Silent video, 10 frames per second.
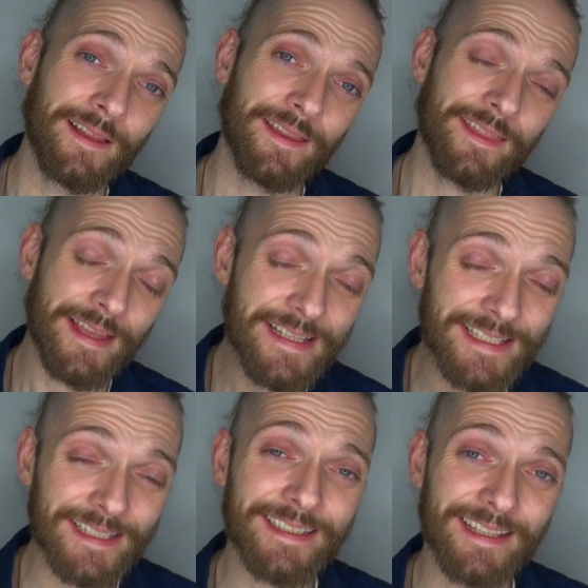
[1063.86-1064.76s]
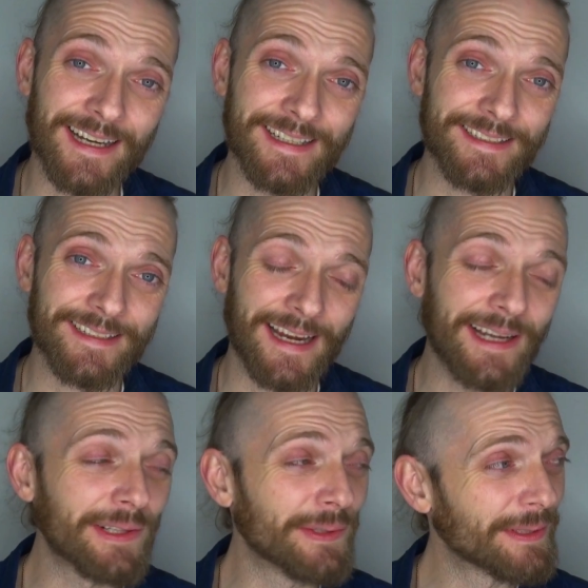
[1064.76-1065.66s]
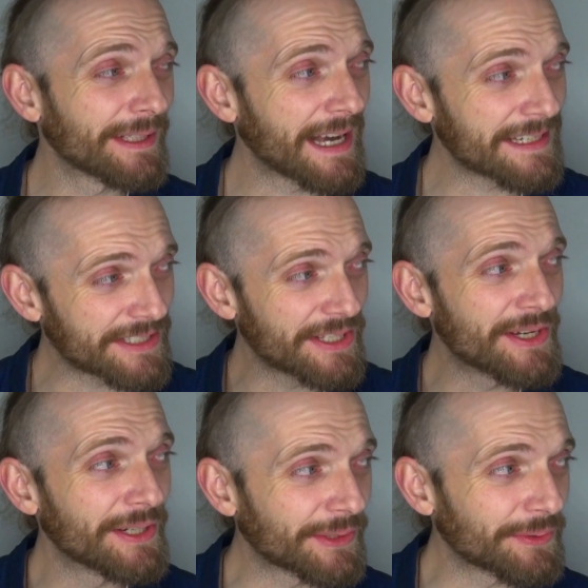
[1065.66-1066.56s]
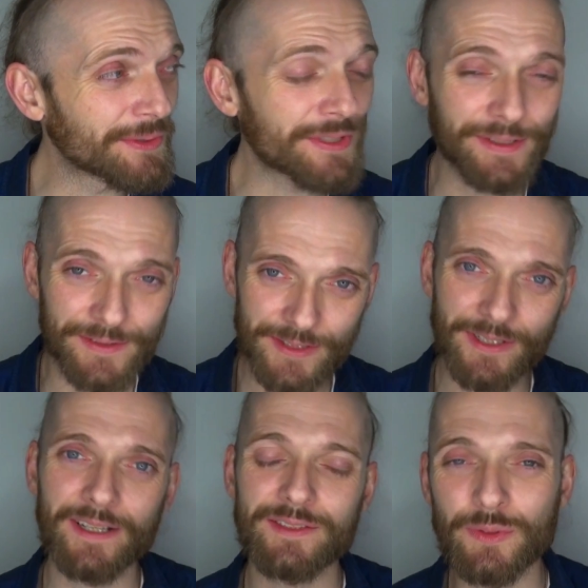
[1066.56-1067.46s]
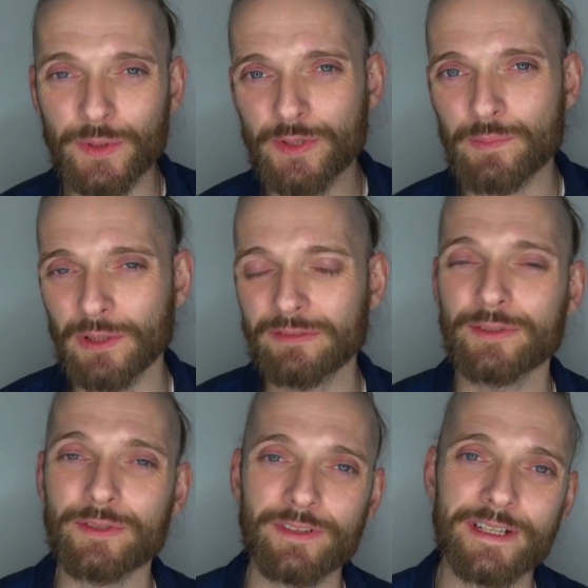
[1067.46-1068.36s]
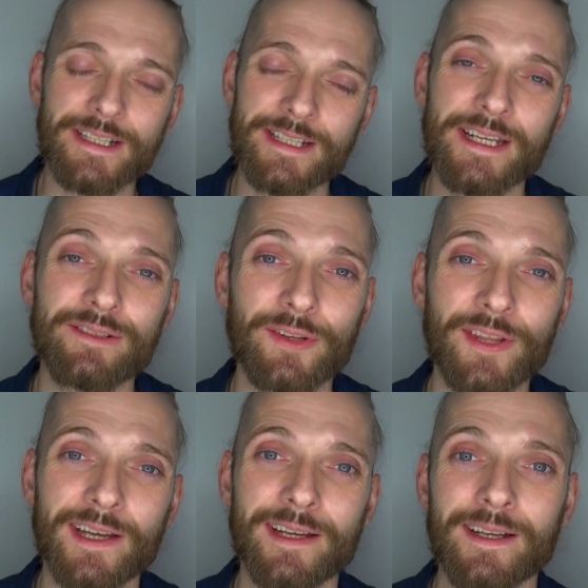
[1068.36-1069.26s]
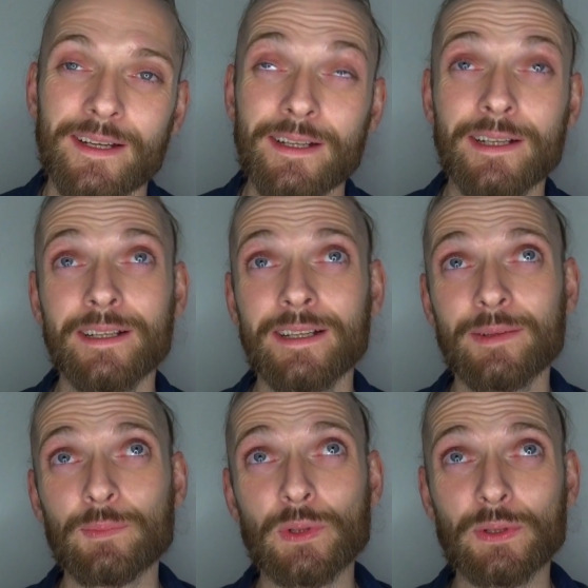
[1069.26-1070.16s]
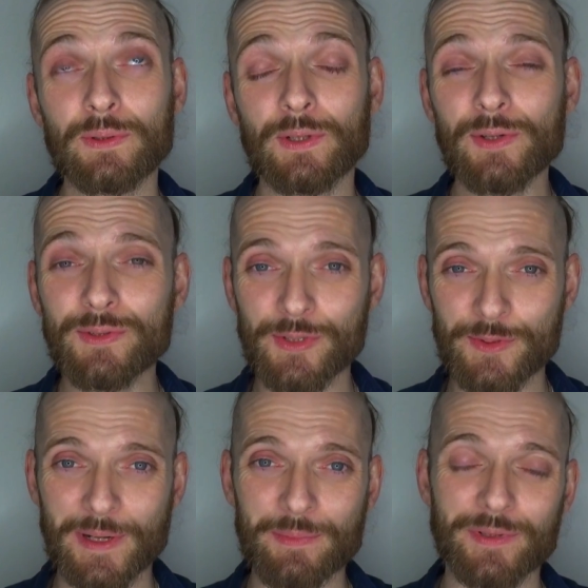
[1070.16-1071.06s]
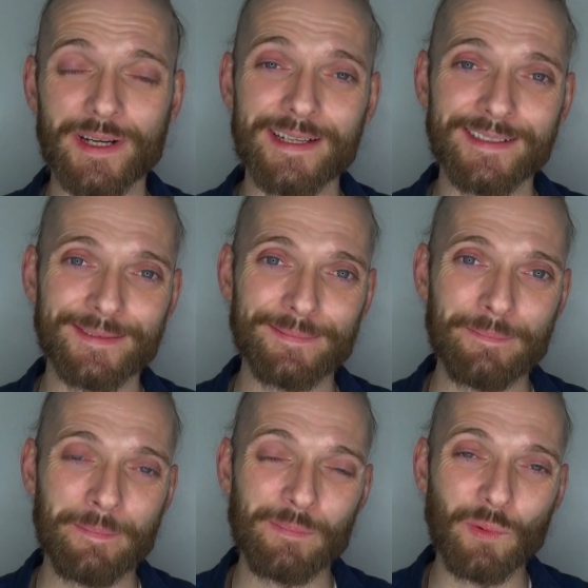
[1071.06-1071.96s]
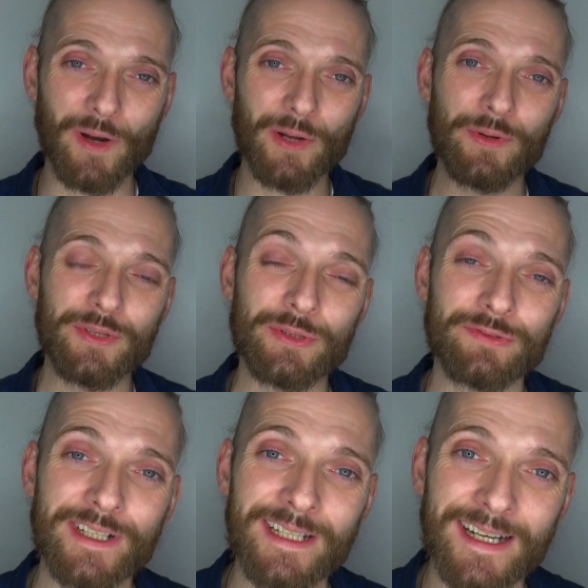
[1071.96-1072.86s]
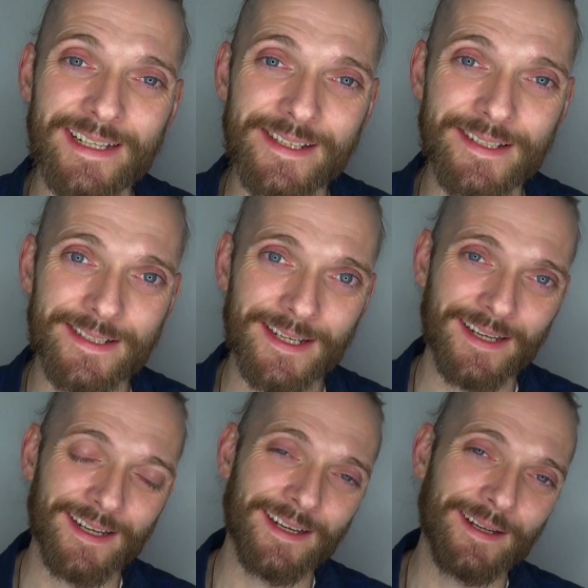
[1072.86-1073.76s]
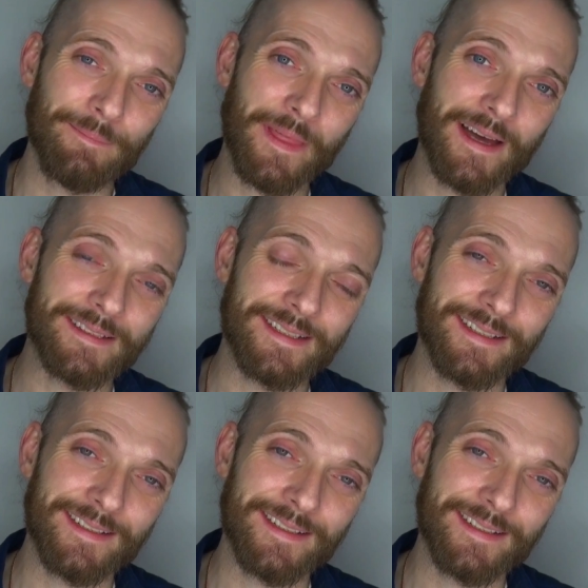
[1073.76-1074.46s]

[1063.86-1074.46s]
things like that, I'll, as the year goes on, start doing small fundraisers here or there. But God knows my prayer. But what I want you to realize is that